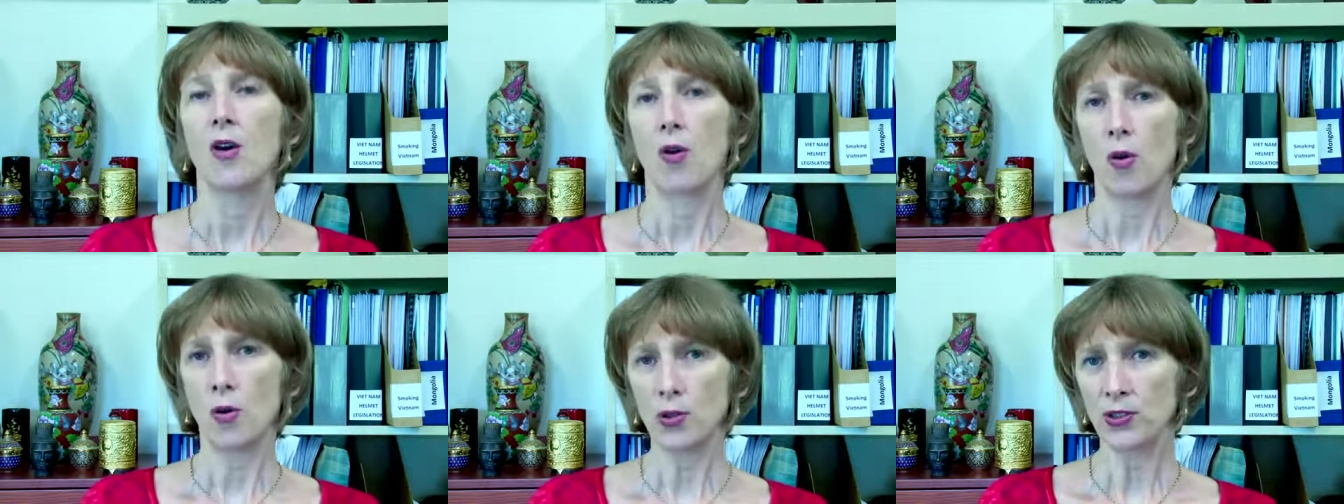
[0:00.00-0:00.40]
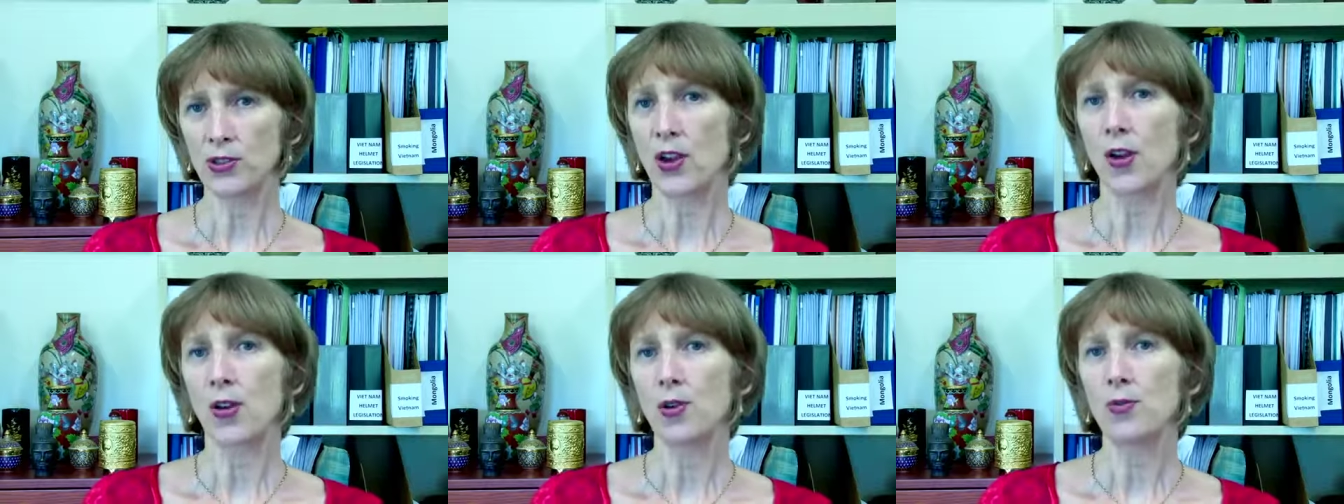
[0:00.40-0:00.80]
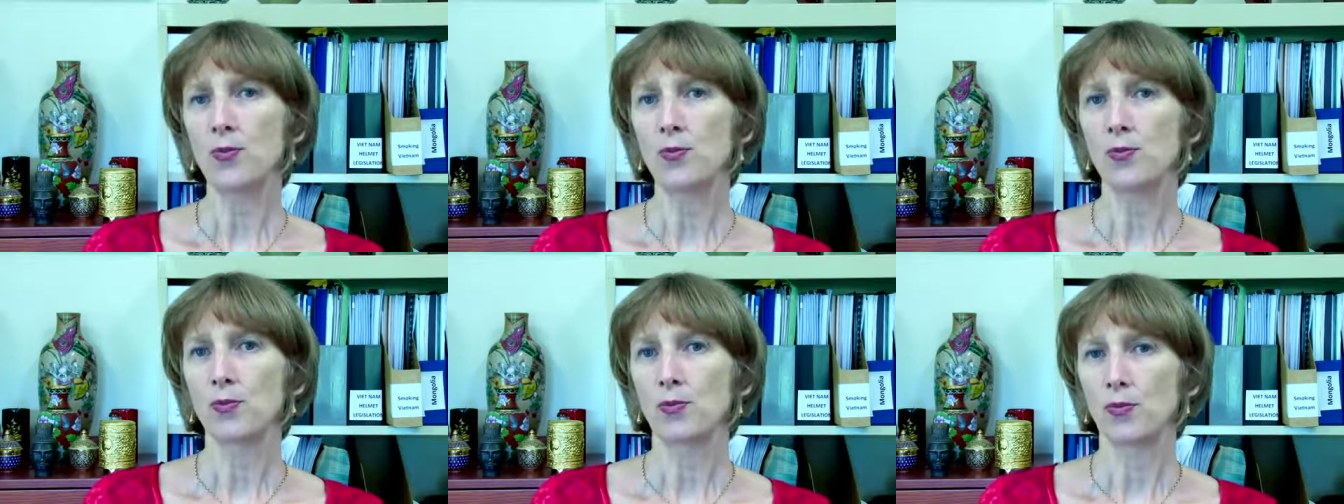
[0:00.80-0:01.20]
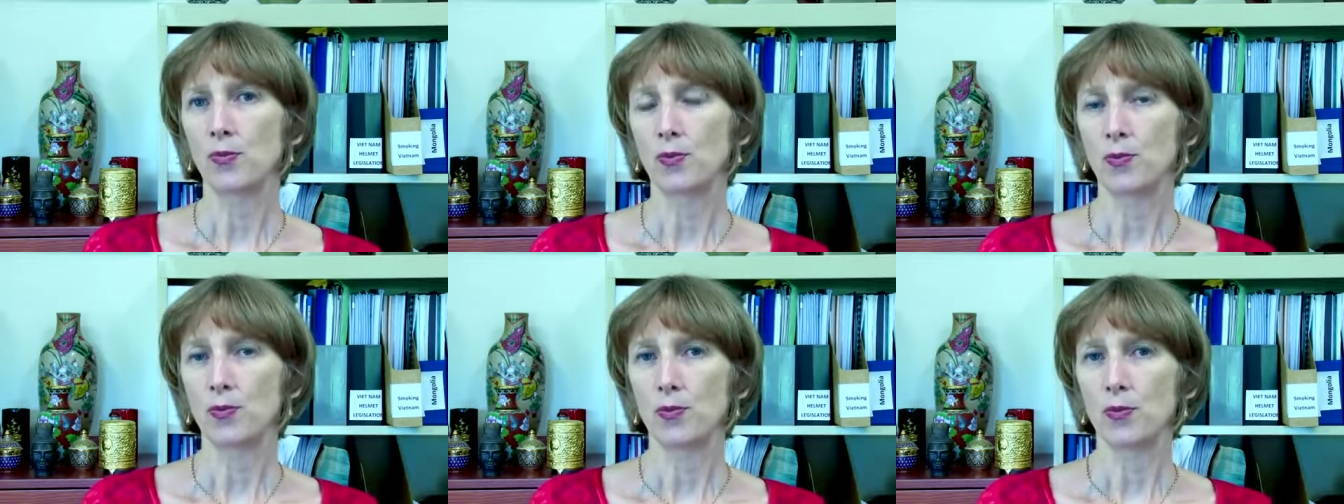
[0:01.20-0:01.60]
Also,
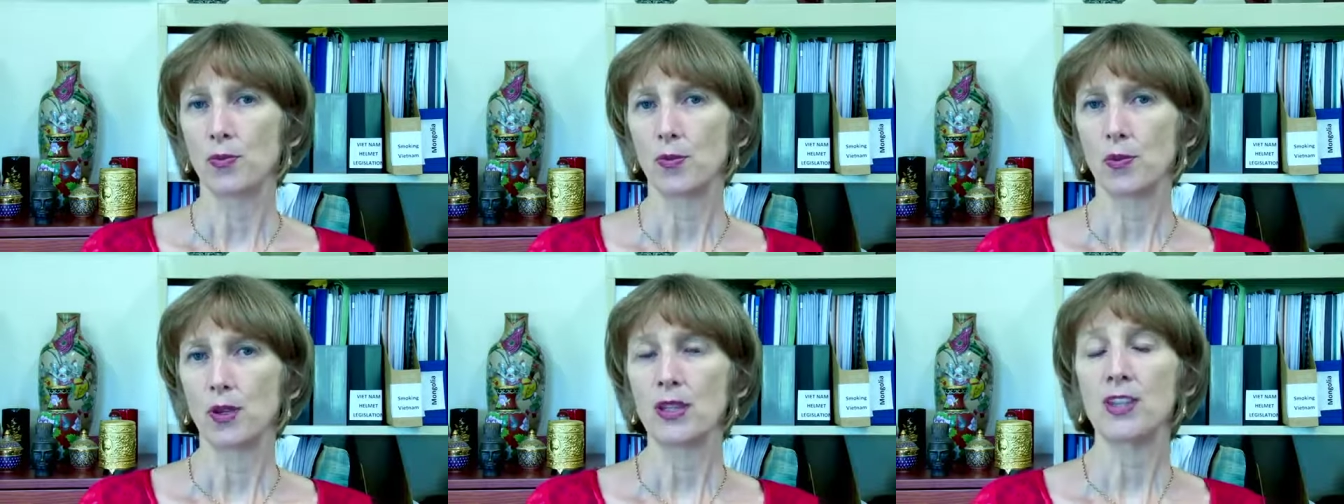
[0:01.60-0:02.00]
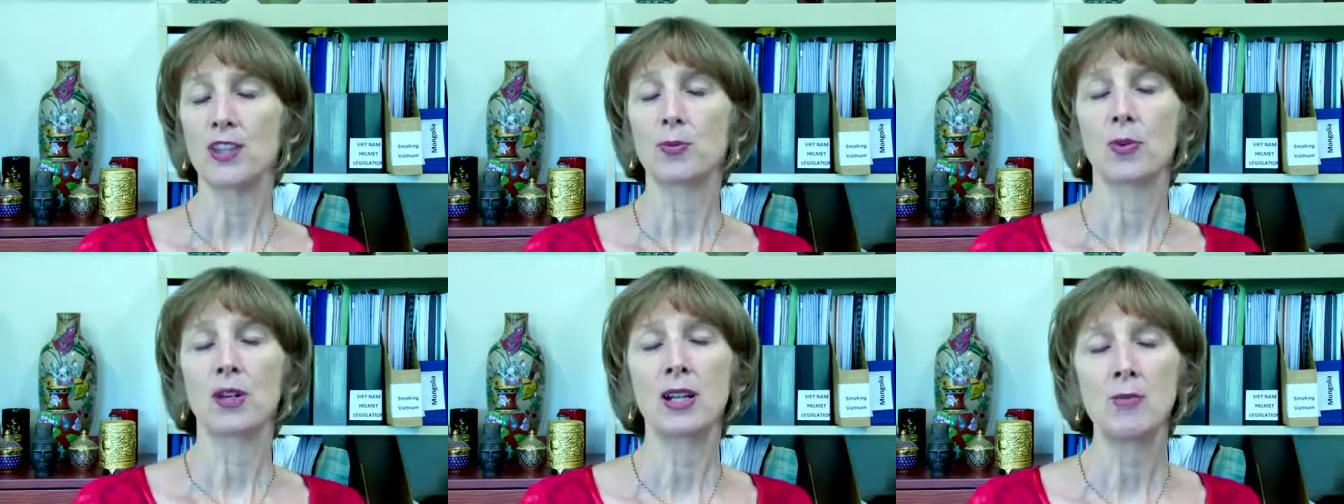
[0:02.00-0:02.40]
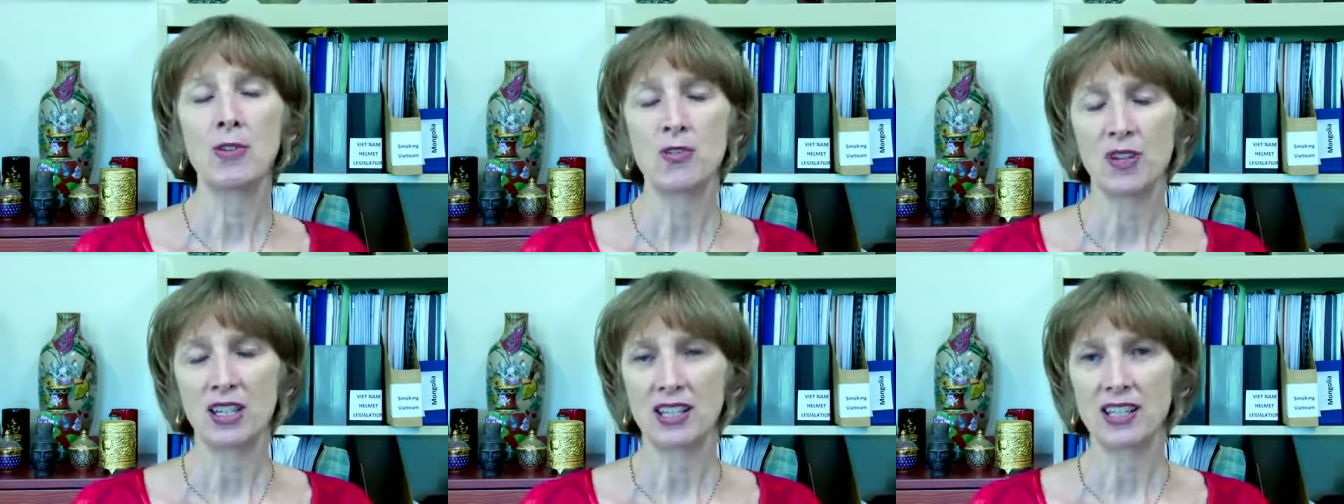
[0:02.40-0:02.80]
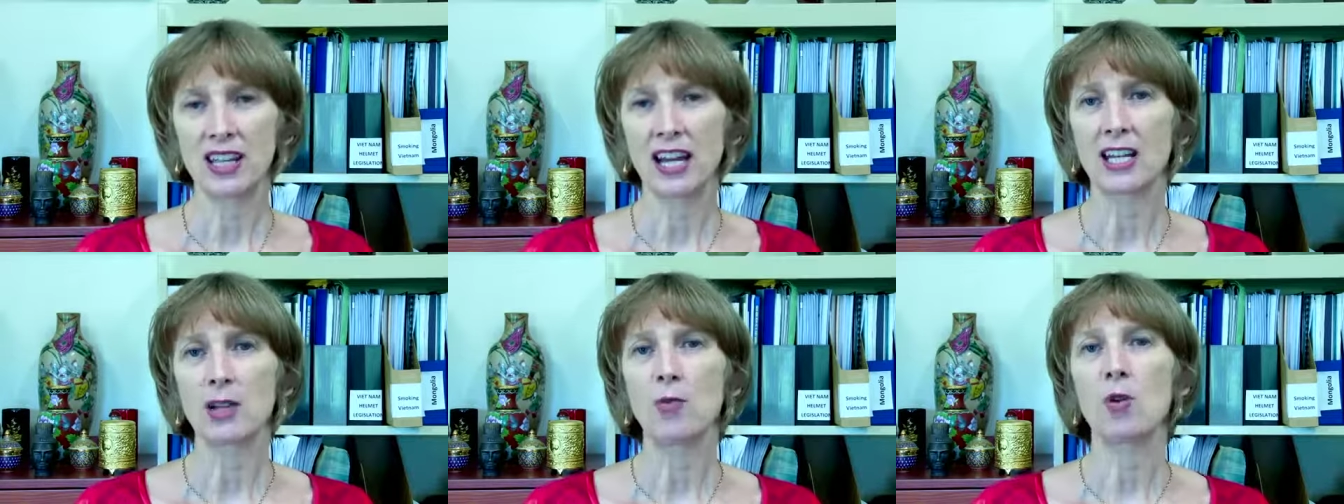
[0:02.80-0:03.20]
in this preliminary
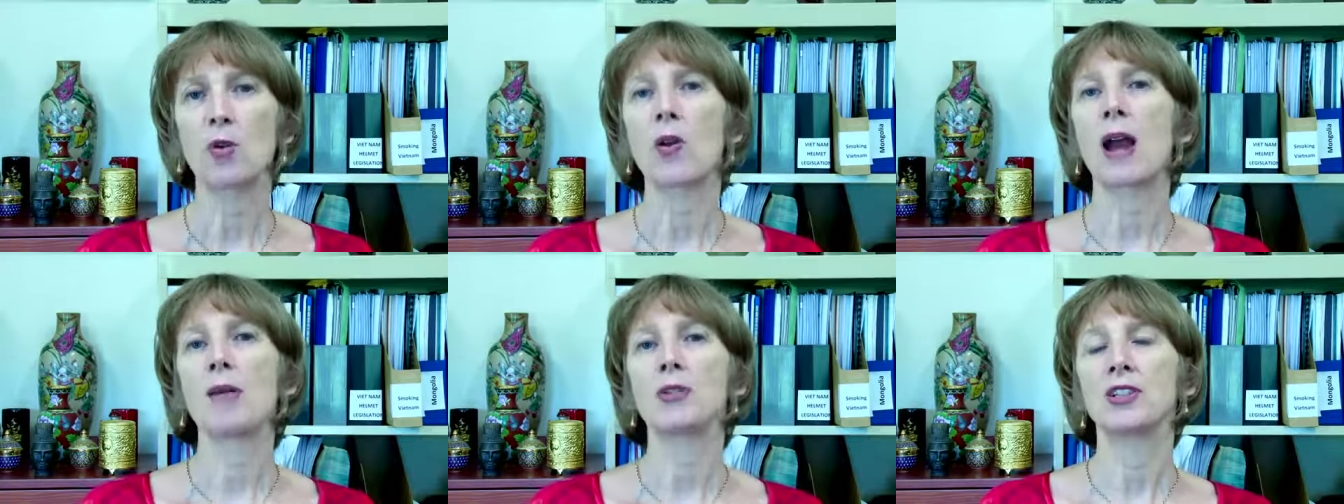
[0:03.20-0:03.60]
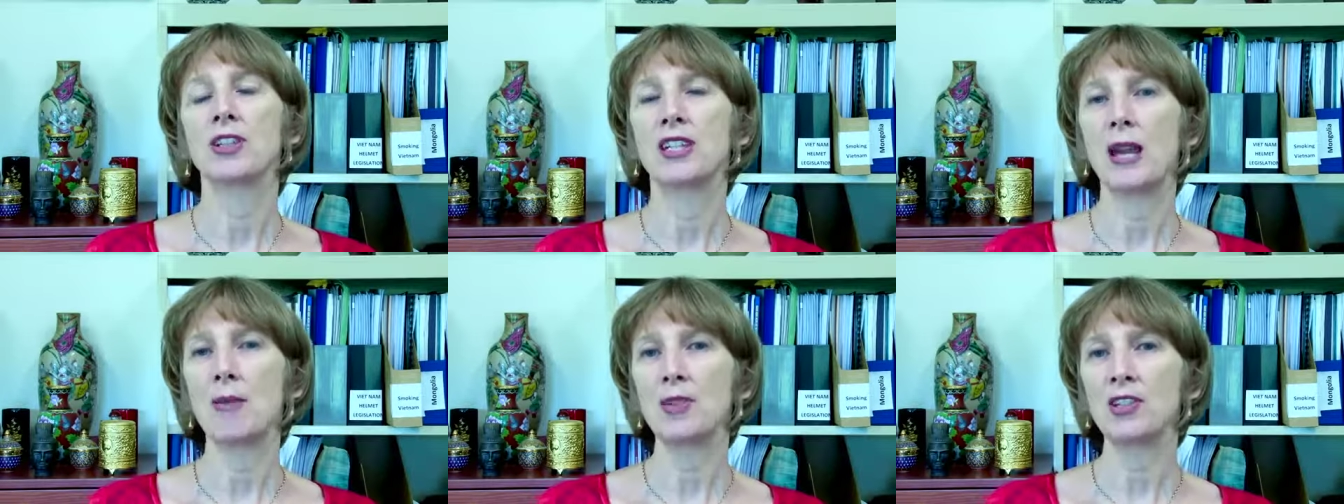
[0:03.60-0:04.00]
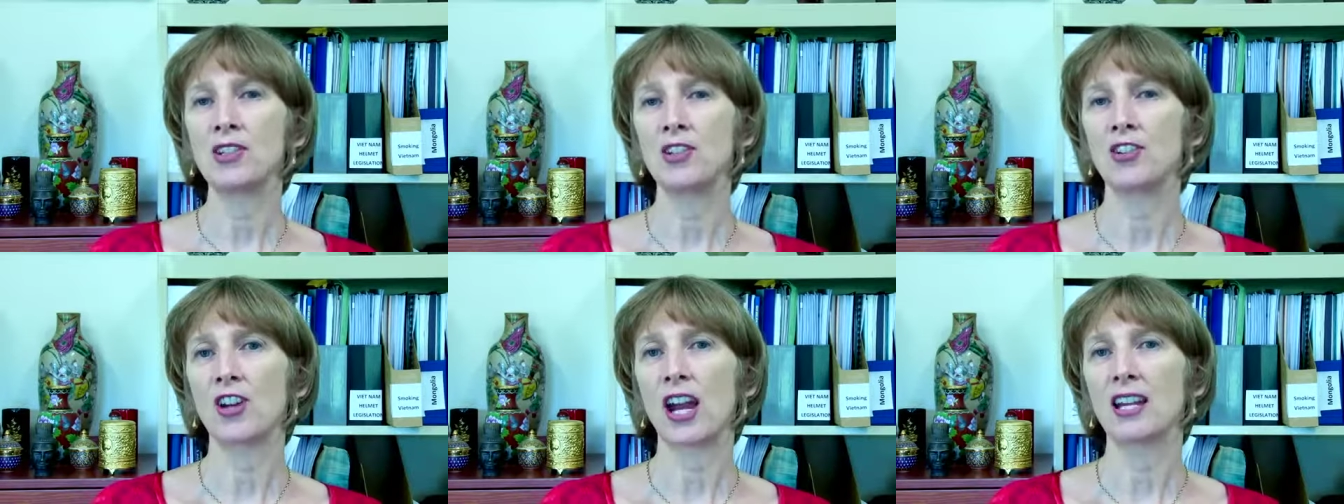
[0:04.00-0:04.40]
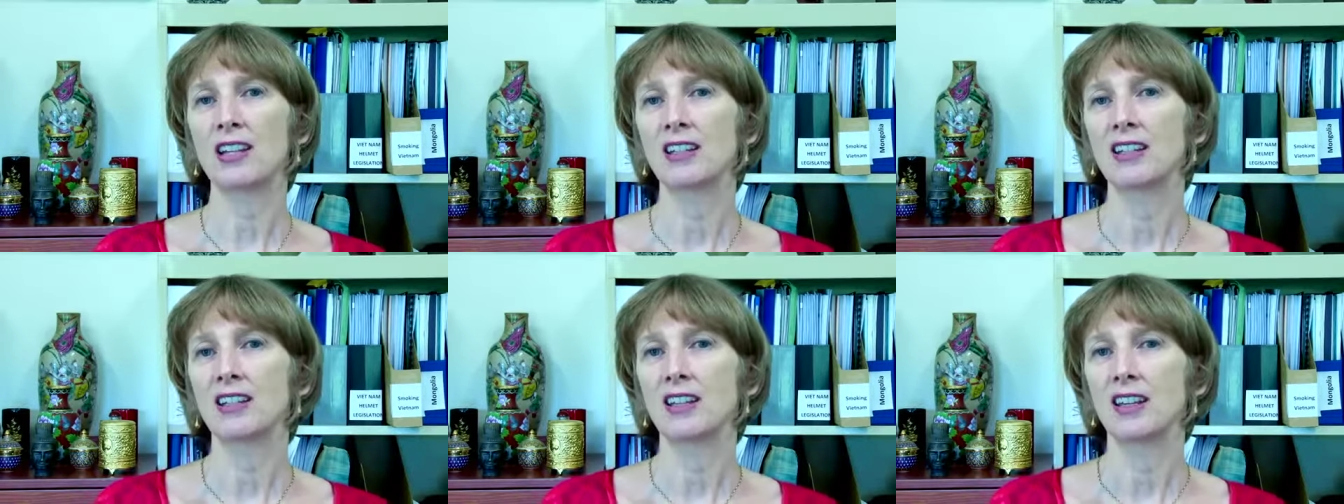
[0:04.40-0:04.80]
study, we were able to demonstrate